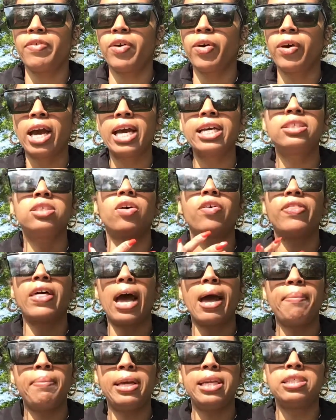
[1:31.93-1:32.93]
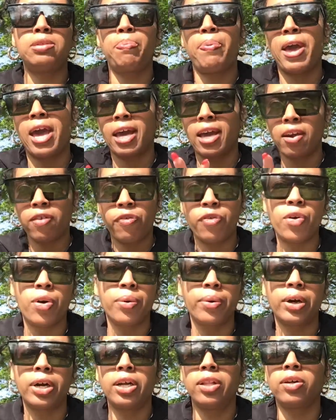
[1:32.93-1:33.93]
Okay, so that means paying it
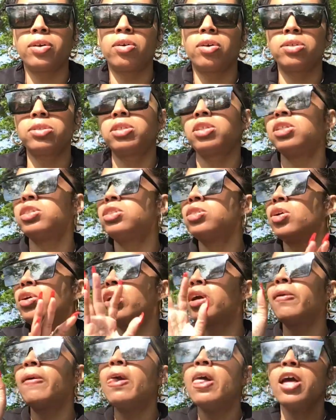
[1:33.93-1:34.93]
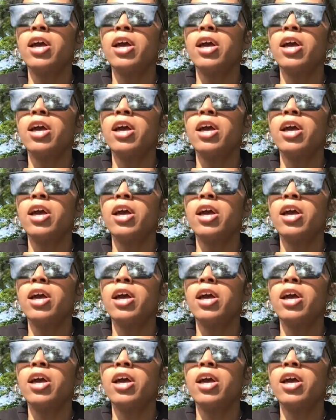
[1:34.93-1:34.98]
forward in the grocery store,